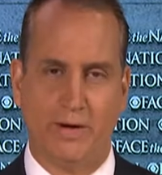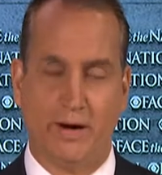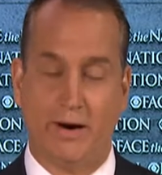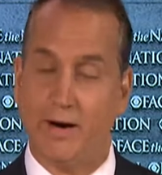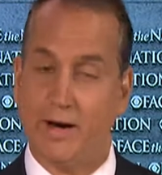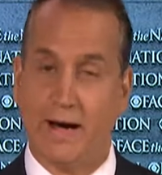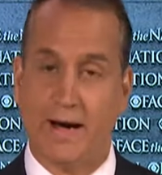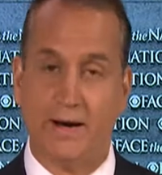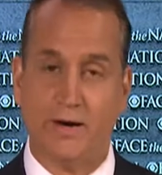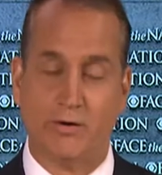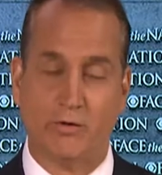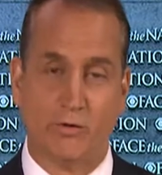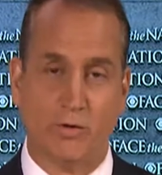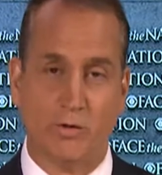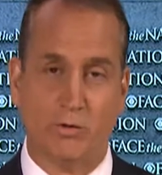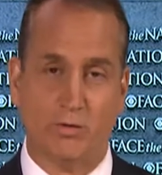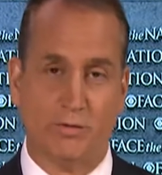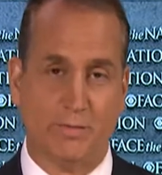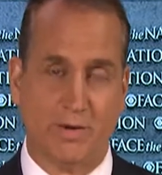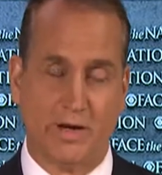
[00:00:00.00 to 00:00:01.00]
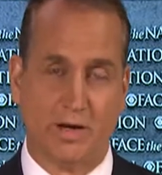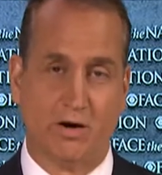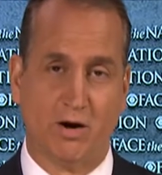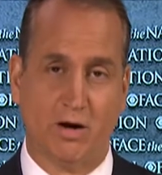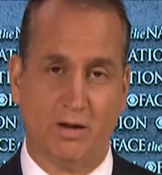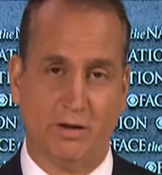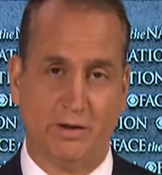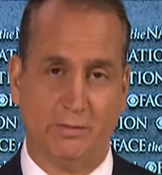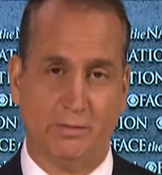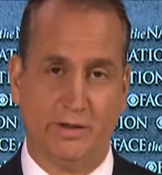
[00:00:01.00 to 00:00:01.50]
Now, I agree with my
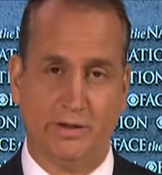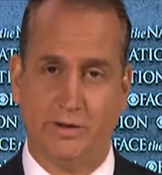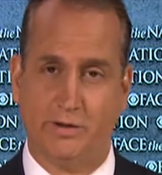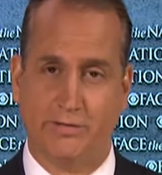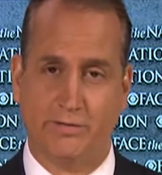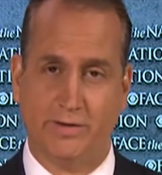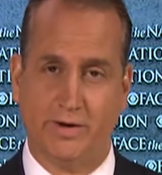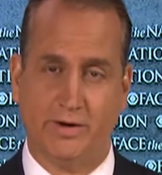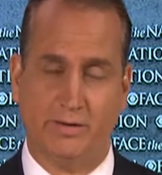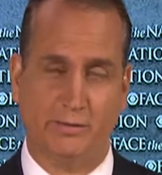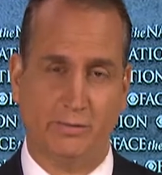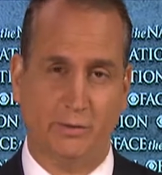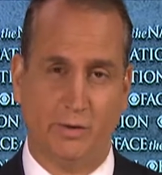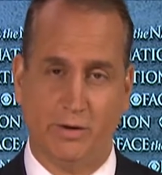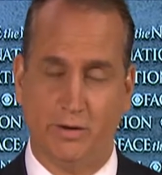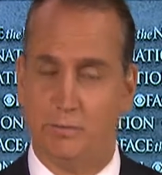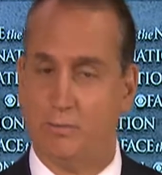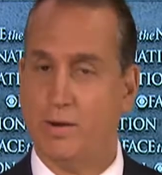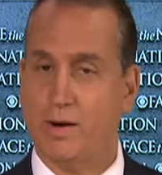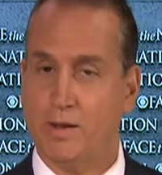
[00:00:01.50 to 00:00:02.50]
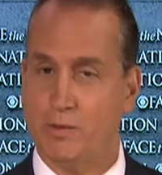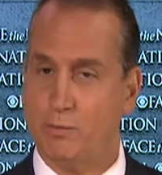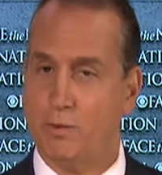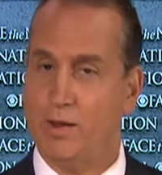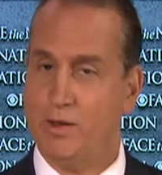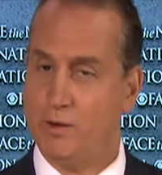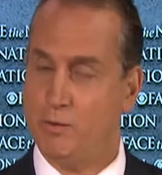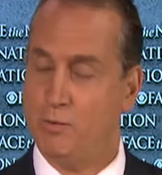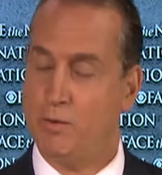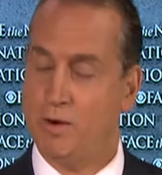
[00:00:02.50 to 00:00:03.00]
colleague, my dear friend, by
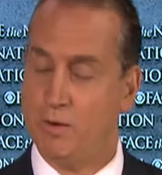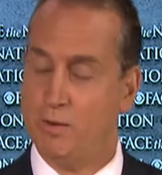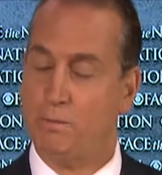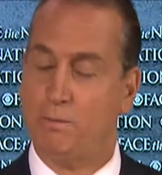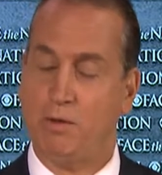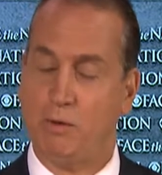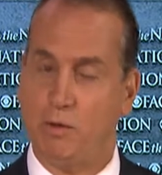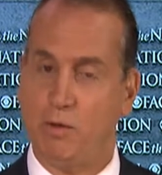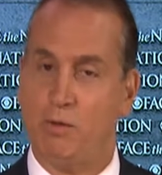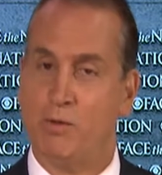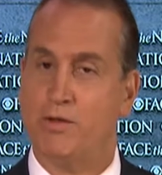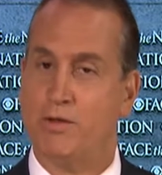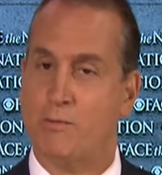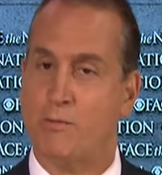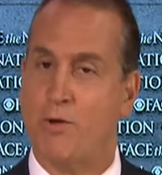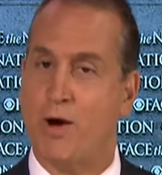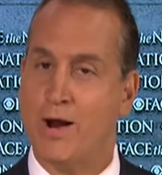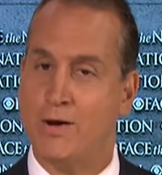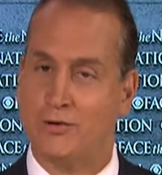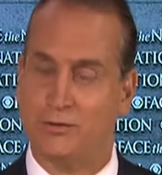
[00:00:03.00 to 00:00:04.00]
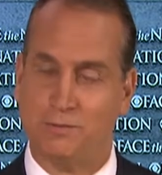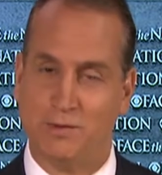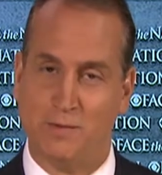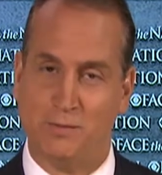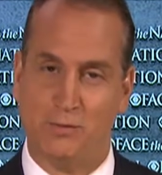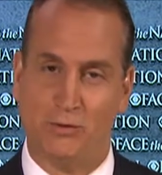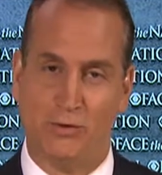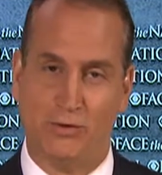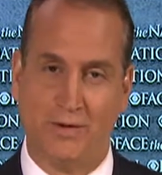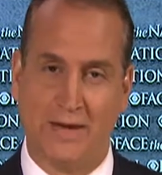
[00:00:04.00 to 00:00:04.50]
the way, one of the brightest
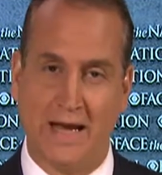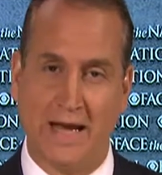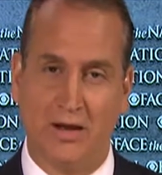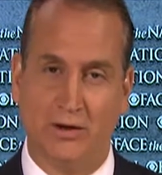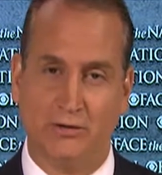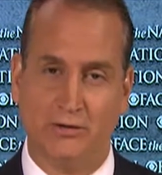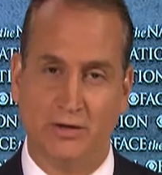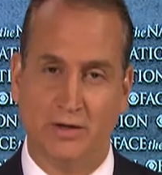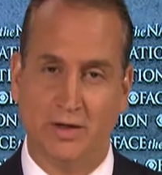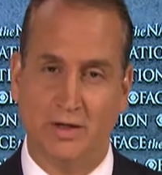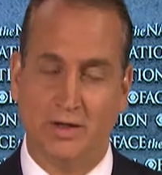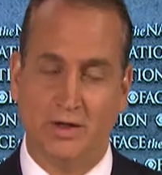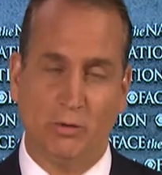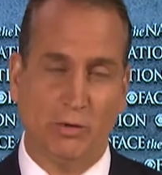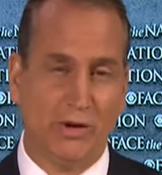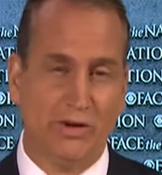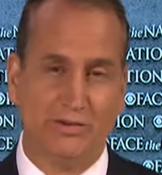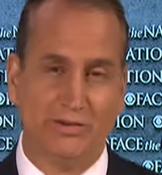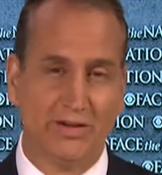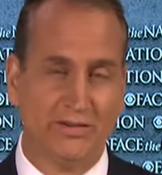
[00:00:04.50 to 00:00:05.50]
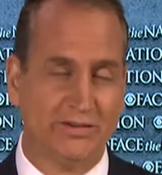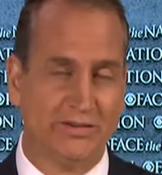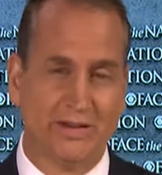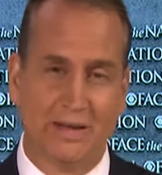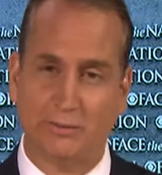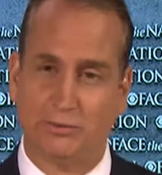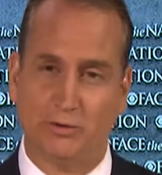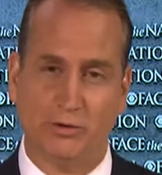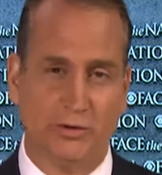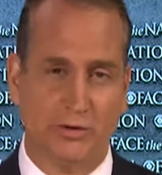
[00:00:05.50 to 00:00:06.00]
people in the House. What he says is
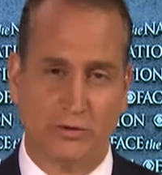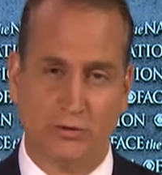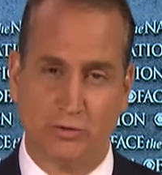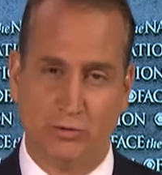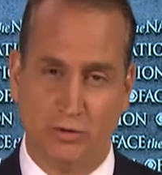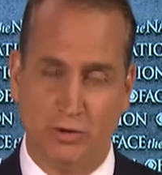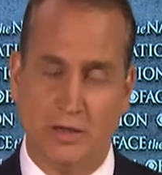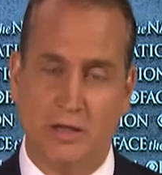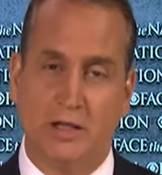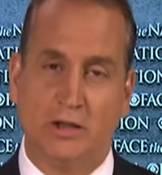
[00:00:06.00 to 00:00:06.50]
absolutely true.